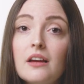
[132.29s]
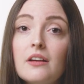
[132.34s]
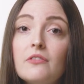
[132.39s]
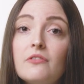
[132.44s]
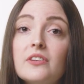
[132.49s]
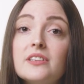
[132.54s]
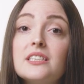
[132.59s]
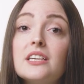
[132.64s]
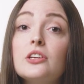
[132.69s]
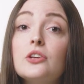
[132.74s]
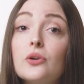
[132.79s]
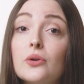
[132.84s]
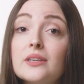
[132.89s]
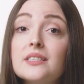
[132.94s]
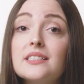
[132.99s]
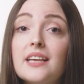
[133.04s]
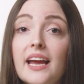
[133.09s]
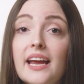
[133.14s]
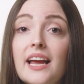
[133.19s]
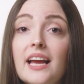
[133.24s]
visit your
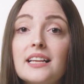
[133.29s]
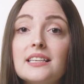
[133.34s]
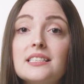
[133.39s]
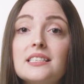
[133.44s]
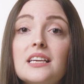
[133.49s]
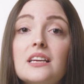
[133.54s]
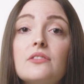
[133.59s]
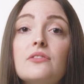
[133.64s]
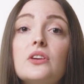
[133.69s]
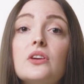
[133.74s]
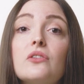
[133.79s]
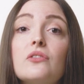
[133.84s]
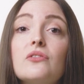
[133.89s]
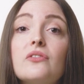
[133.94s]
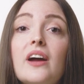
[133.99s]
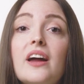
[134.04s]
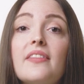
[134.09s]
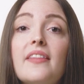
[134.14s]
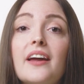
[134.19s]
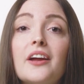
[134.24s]
site and see if you can
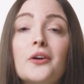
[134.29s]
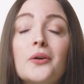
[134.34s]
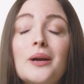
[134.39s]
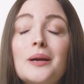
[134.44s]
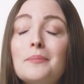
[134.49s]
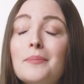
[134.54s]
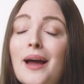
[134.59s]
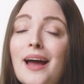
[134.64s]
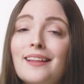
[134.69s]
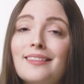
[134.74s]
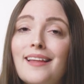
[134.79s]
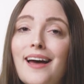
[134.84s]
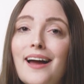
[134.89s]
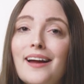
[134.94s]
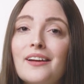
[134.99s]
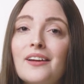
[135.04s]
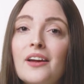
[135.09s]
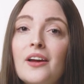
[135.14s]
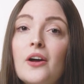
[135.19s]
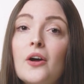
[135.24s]
find that green
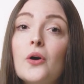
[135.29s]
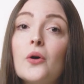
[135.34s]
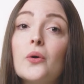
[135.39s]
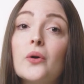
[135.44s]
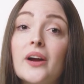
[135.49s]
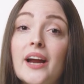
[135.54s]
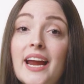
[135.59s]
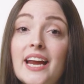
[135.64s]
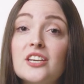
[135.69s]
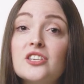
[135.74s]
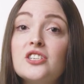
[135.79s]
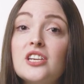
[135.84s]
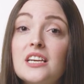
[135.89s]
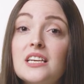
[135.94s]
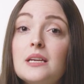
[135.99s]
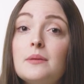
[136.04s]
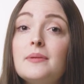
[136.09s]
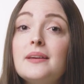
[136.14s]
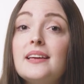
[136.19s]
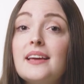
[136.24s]
padlock or
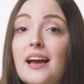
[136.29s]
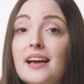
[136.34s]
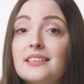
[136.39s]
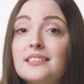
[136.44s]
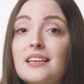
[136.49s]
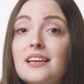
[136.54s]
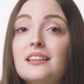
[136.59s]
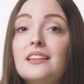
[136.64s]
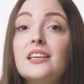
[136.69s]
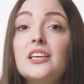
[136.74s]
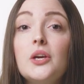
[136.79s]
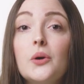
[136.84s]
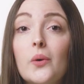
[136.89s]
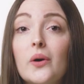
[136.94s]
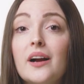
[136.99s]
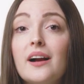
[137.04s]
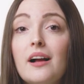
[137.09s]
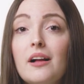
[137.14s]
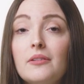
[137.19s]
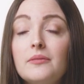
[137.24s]
HTTPS in the
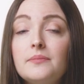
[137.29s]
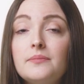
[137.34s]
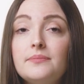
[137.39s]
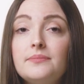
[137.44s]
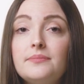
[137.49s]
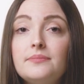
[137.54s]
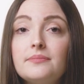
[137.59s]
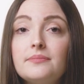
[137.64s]
URL.